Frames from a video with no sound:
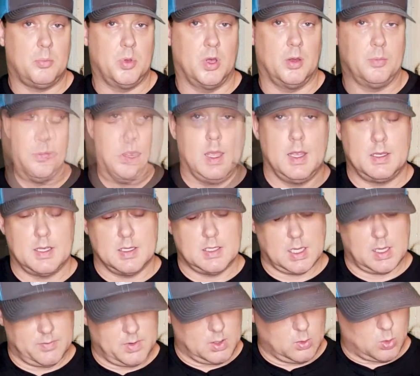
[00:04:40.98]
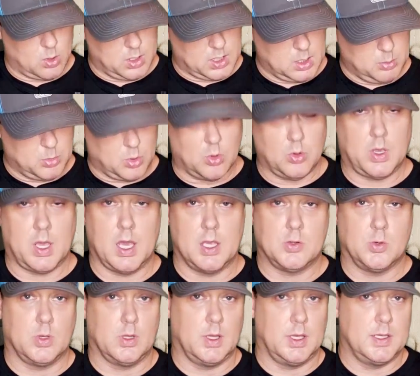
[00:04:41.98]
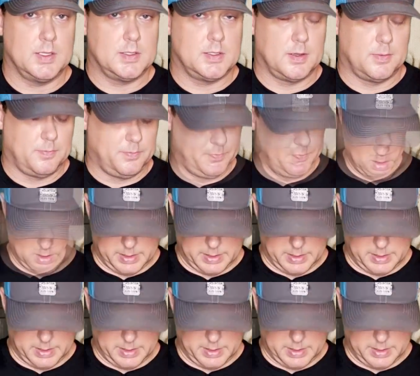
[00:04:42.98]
up. It does have a working bolt catch release.